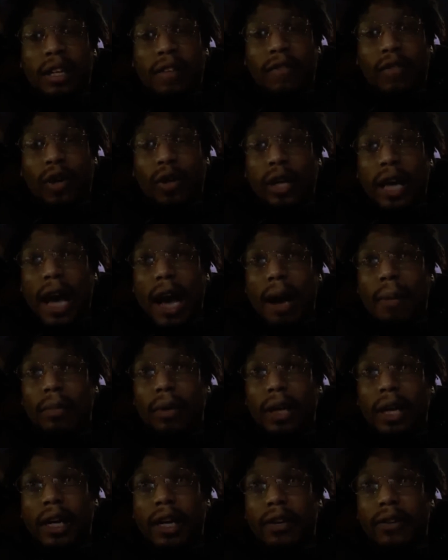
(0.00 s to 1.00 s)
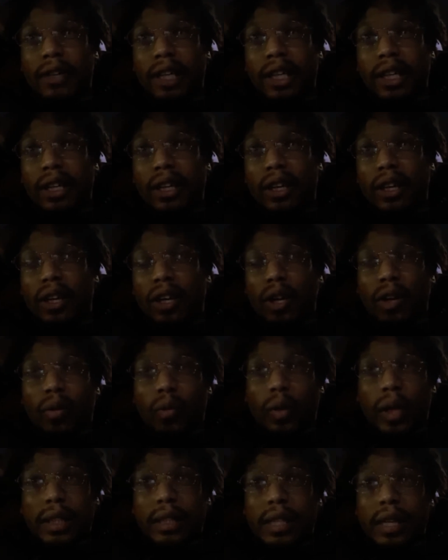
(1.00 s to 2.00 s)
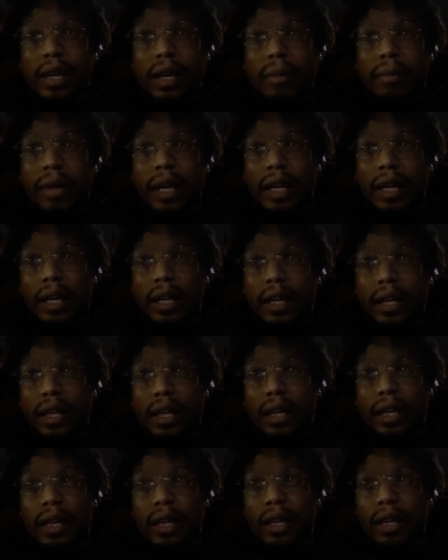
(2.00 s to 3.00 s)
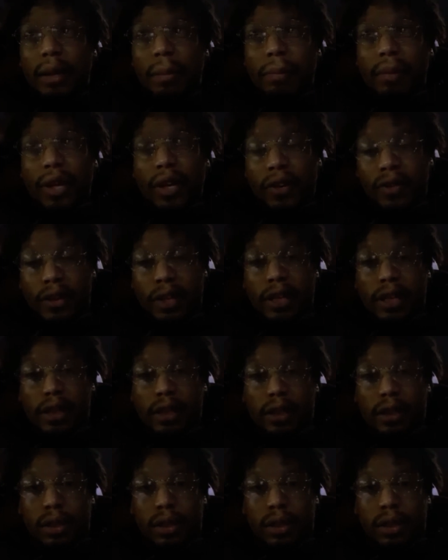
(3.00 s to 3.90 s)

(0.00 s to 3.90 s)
vocabulary with Tim in it, period.